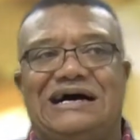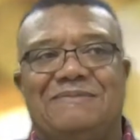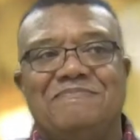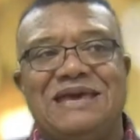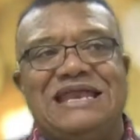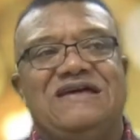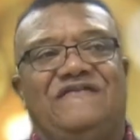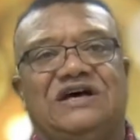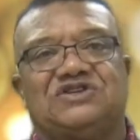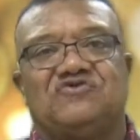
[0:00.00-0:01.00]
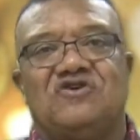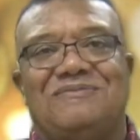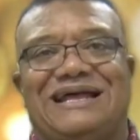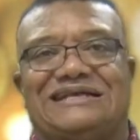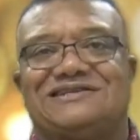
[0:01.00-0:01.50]
Many of us grew
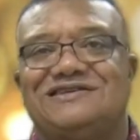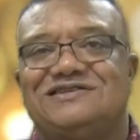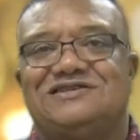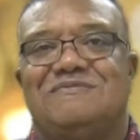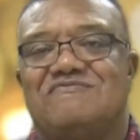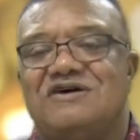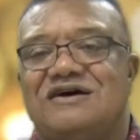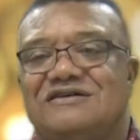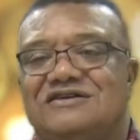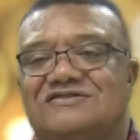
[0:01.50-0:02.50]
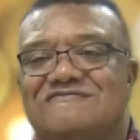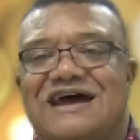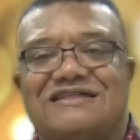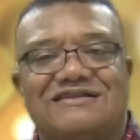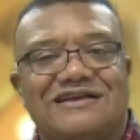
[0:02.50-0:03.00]
up like sisters and brothers
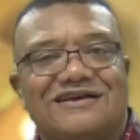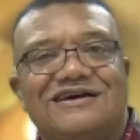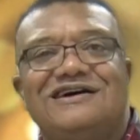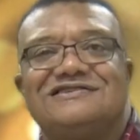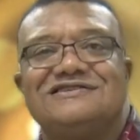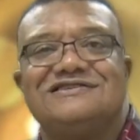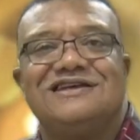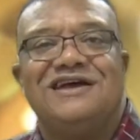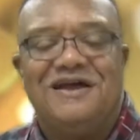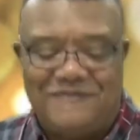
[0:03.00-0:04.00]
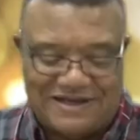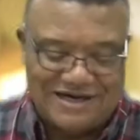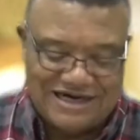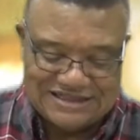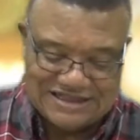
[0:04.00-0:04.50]
rather than cousins
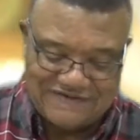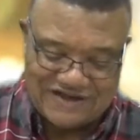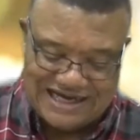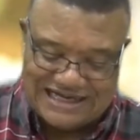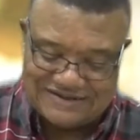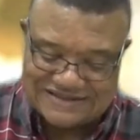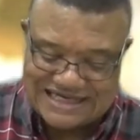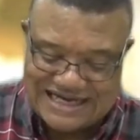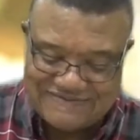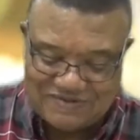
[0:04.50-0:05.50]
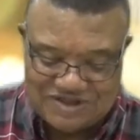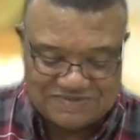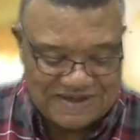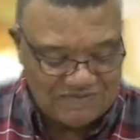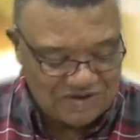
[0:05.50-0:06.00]
because of the kind of time that we
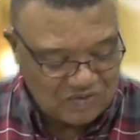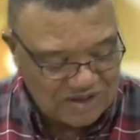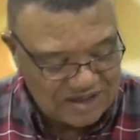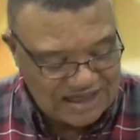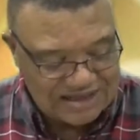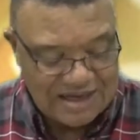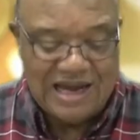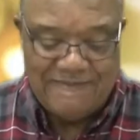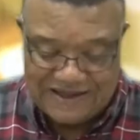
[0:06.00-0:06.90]
spent with one another.